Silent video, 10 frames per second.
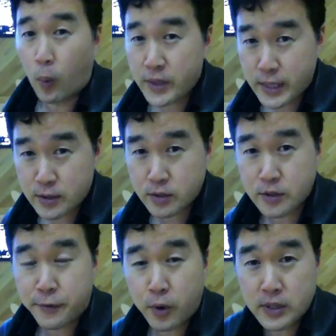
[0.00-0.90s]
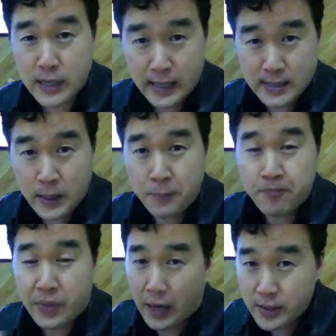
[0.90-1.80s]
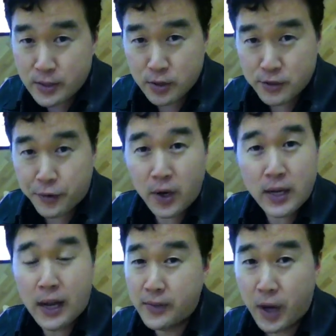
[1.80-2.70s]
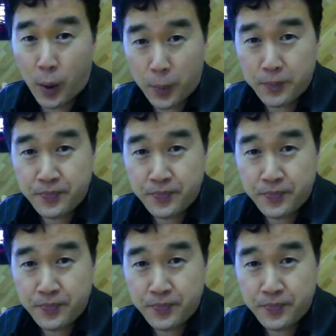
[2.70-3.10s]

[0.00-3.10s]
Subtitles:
What they search for, yes. How they search for it, no.